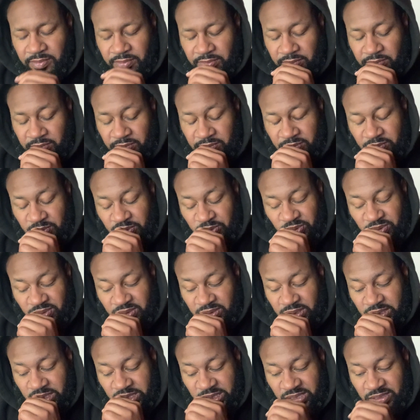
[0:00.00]

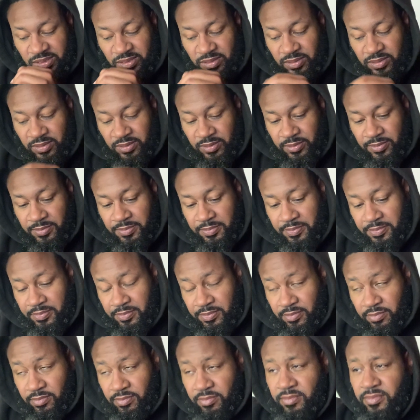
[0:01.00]

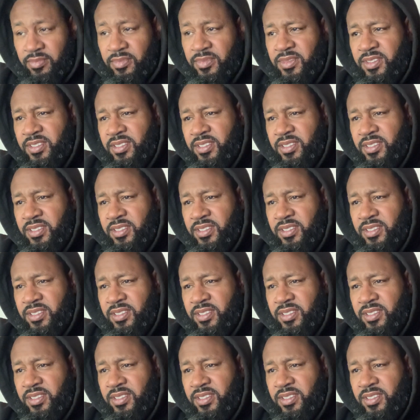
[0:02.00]
No one is speaking in this clip.